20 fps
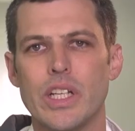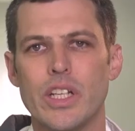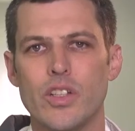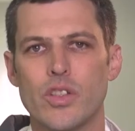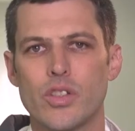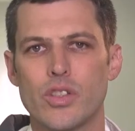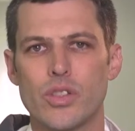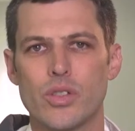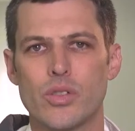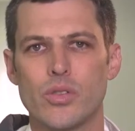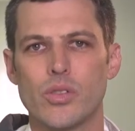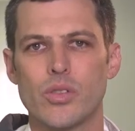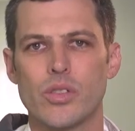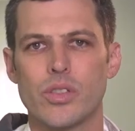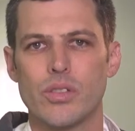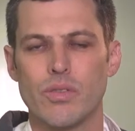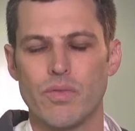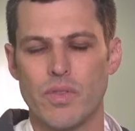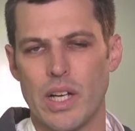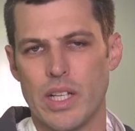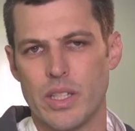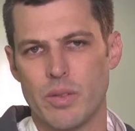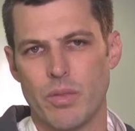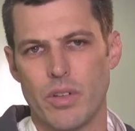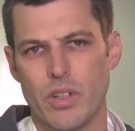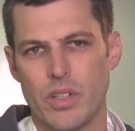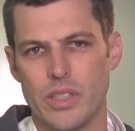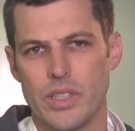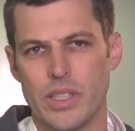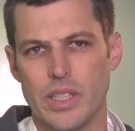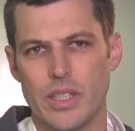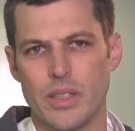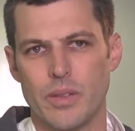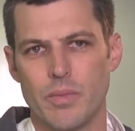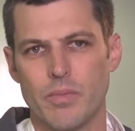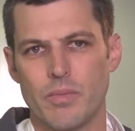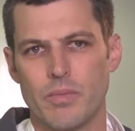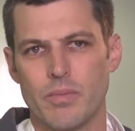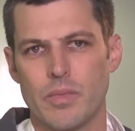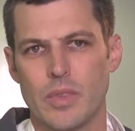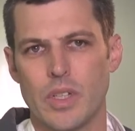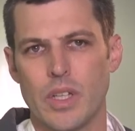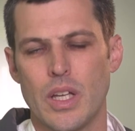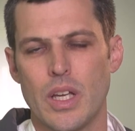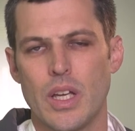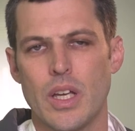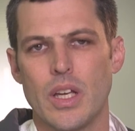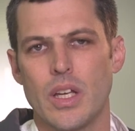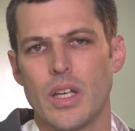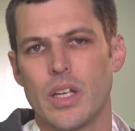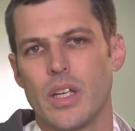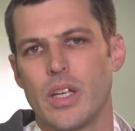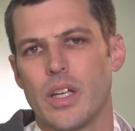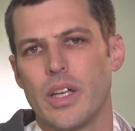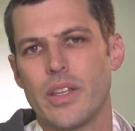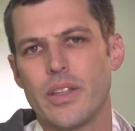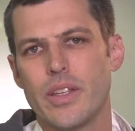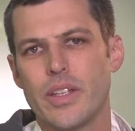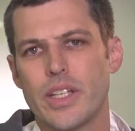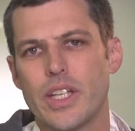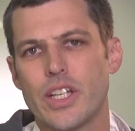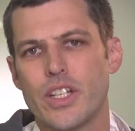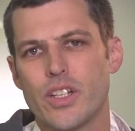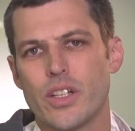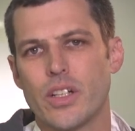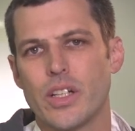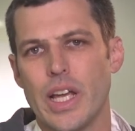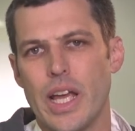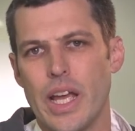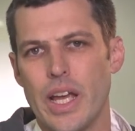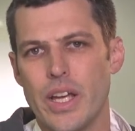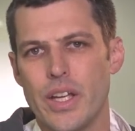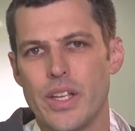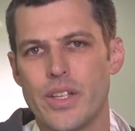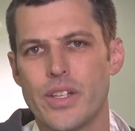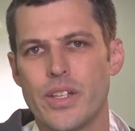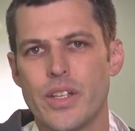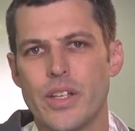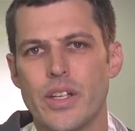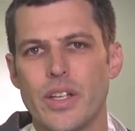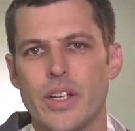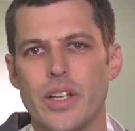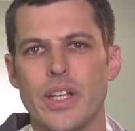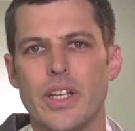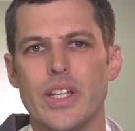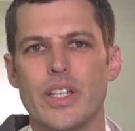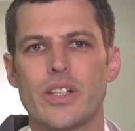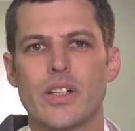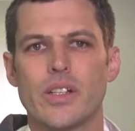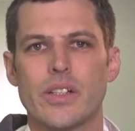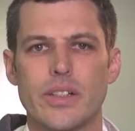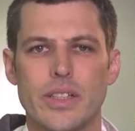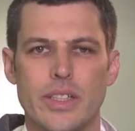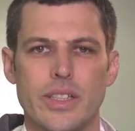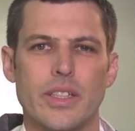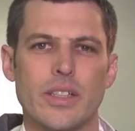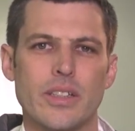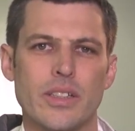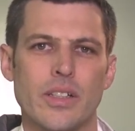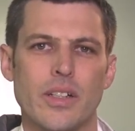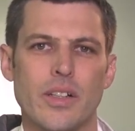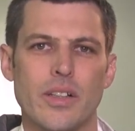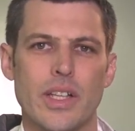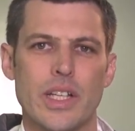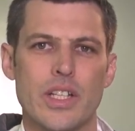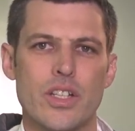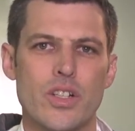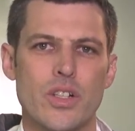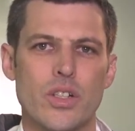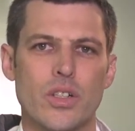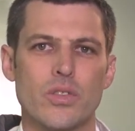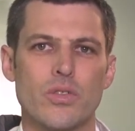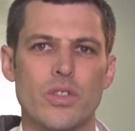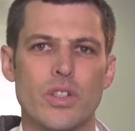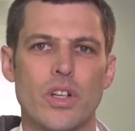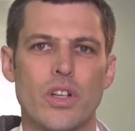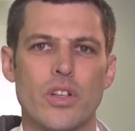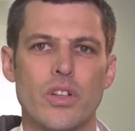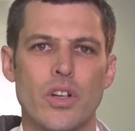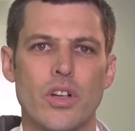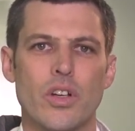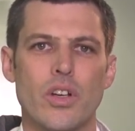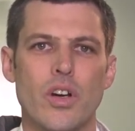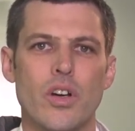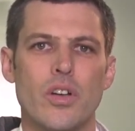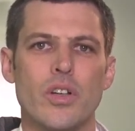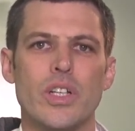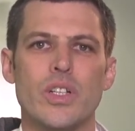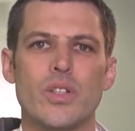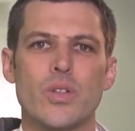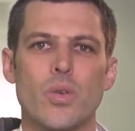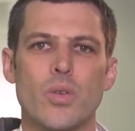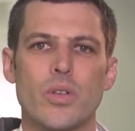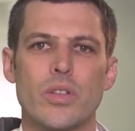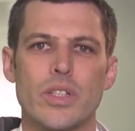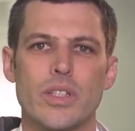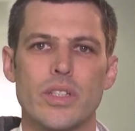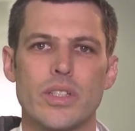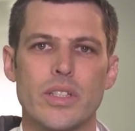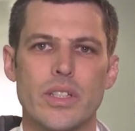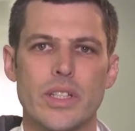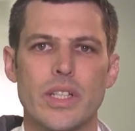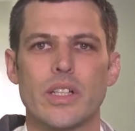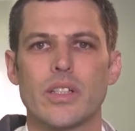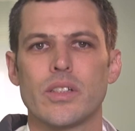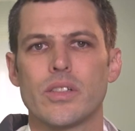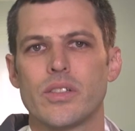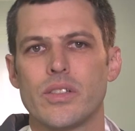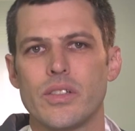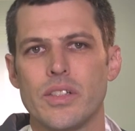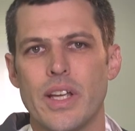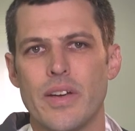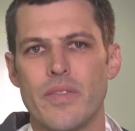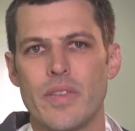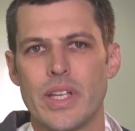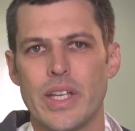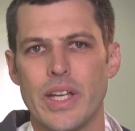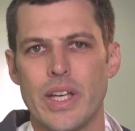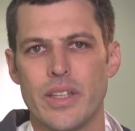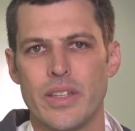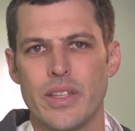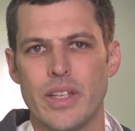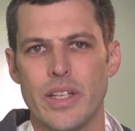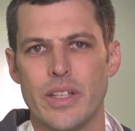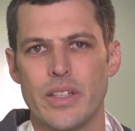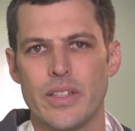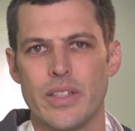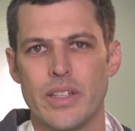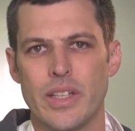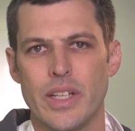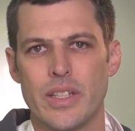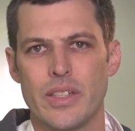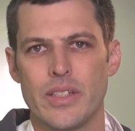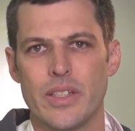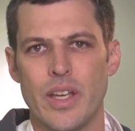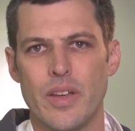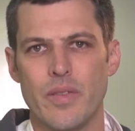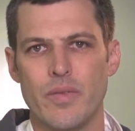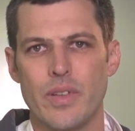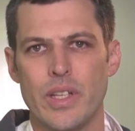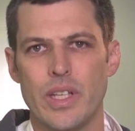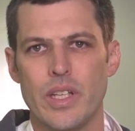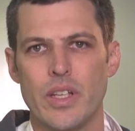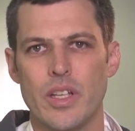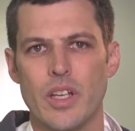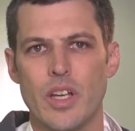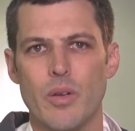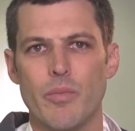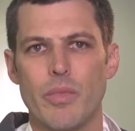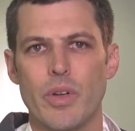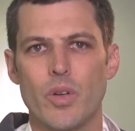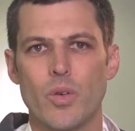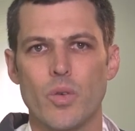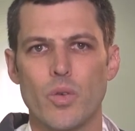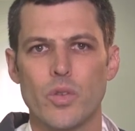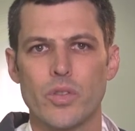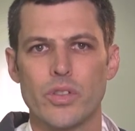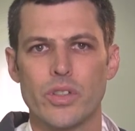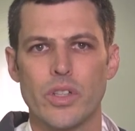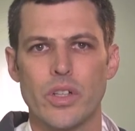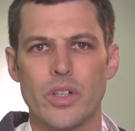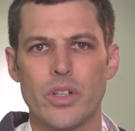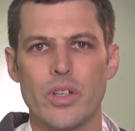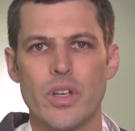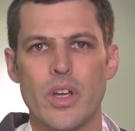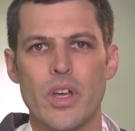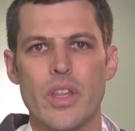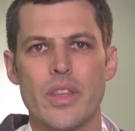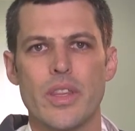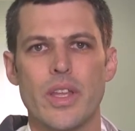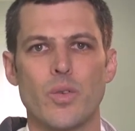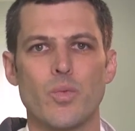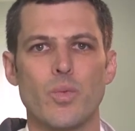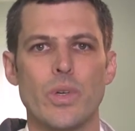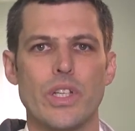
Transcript: in your school's device policy. In the digital age, it is critical that children are not only taught the skills to navigate the internet safely, but also that we